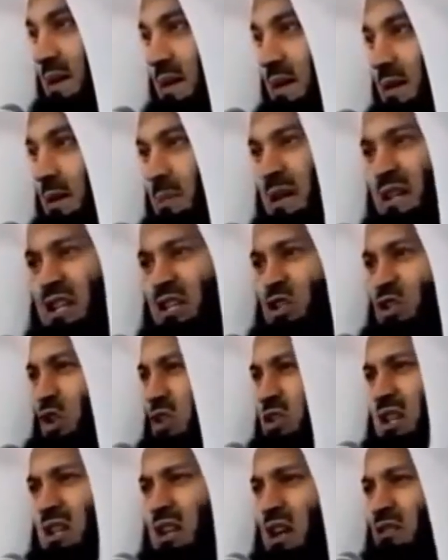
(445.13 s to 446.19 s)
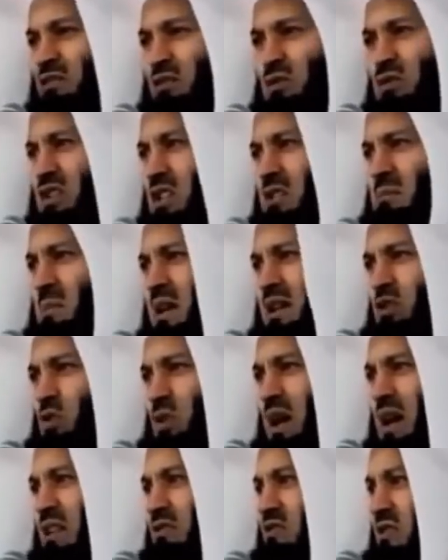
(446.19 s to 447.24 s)
But it's not enough to just make
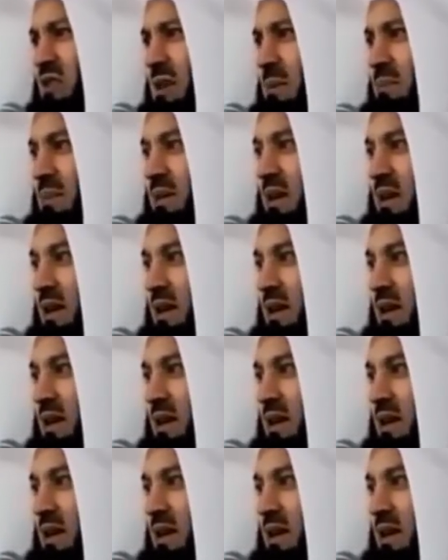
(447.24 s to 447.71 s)
dua for them.